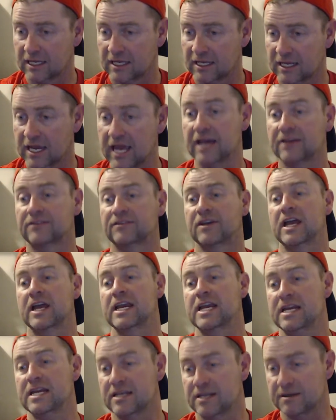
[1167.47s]
Yes, I
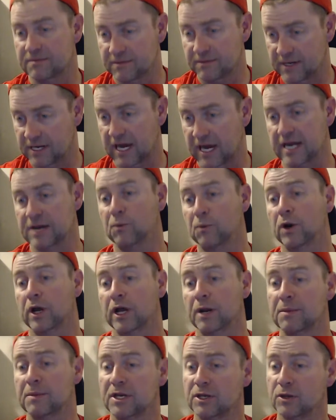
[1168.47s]
need to be. We're
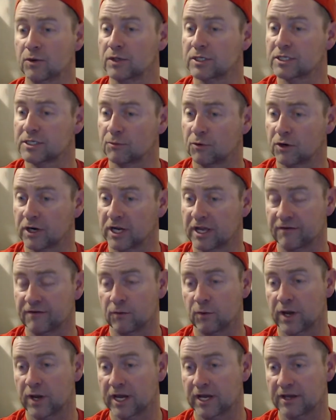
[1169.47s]
going to be doing some more
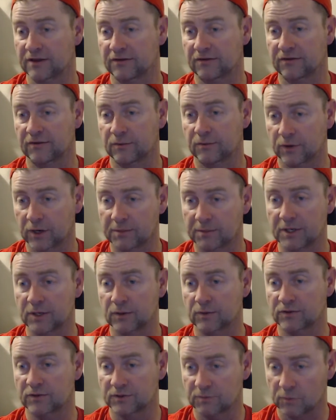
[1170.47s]
giveaways. We're going to be
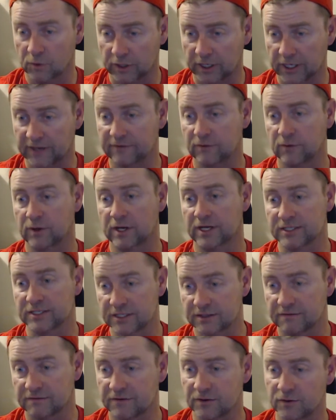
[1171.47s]
doing some more giveaways in
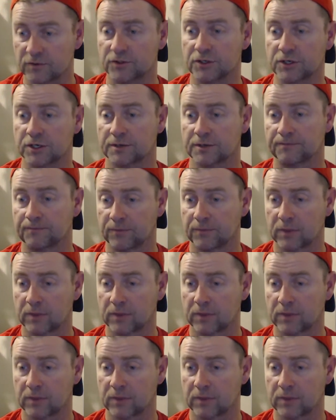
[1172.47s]
the future.